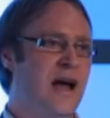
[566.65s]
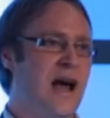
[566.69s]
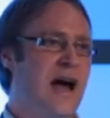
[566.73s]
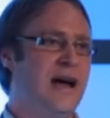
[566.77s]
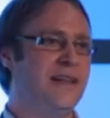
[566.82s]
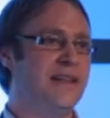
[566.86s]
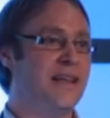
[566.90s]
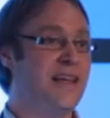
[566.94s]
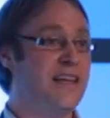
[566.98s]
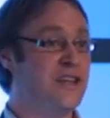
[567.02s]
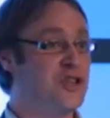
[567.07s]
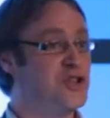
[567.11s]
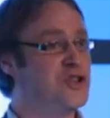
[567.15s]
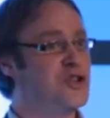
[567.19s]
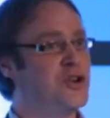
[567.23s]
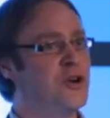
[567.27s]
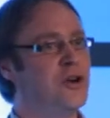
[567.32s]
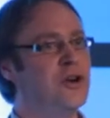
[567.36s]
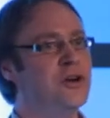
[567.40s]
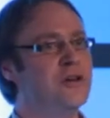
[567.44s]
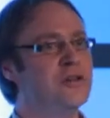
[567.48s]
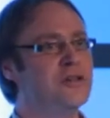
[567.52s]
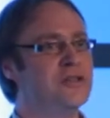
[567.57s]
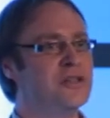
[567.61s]
and it's
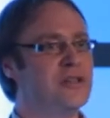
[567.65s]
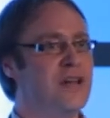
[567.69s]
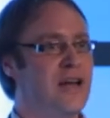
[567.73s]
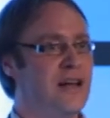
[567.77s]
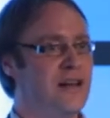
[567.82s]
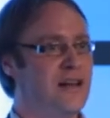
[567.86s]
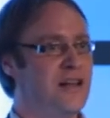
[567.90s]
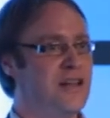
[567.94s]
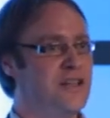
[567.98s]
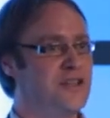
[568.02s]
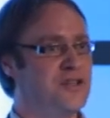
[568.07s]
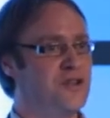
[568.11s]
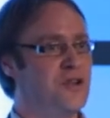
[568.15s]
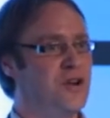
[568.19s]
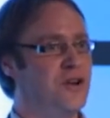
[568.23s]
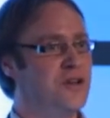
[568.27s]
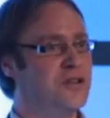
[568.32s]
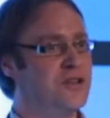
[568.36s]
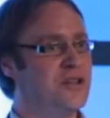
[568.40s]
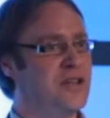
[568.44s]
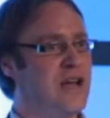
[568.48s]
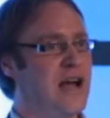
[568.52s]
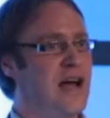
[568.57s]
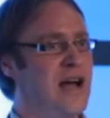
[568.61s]
short, and it's
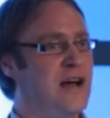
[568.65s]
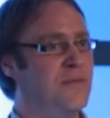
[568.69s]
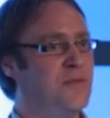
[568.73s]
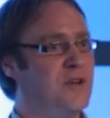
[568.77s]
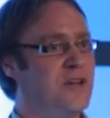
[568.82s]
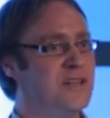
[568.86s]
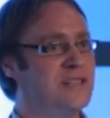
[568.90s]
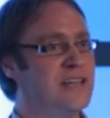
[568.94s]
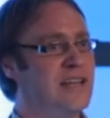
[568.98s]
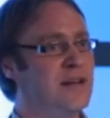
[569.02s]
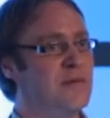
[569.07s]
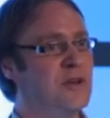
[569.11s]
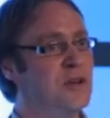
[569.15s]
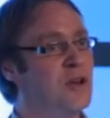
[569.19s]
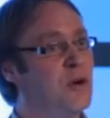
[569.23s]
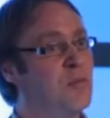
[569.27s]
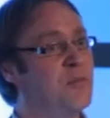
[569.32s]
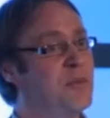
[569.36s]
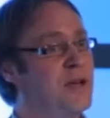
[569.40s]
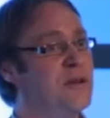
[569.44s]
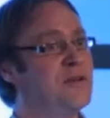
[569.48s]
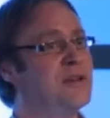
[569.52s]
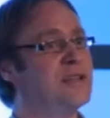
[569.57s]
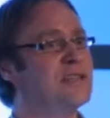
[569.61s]
not going to take them a
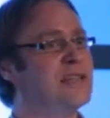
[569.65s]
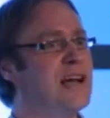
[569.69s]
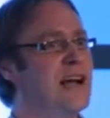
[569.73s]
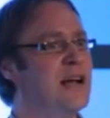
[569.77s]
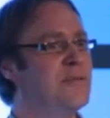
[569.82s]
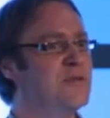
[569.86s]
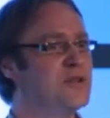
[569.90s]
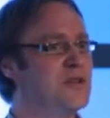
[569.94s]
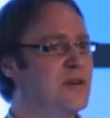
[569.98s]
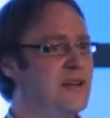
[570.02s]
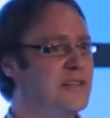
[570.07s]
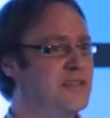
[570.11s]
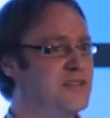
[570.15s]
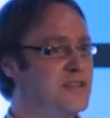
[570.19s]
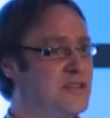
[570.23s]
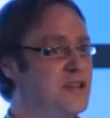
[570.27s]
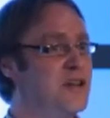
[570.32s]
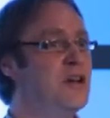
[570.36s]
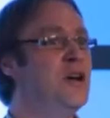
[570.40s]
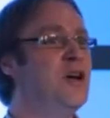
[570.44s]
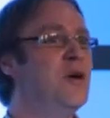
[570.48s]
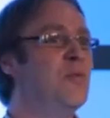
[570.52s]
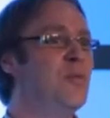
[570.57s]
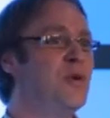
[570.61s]
long period of time to
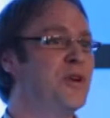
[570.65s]
answer,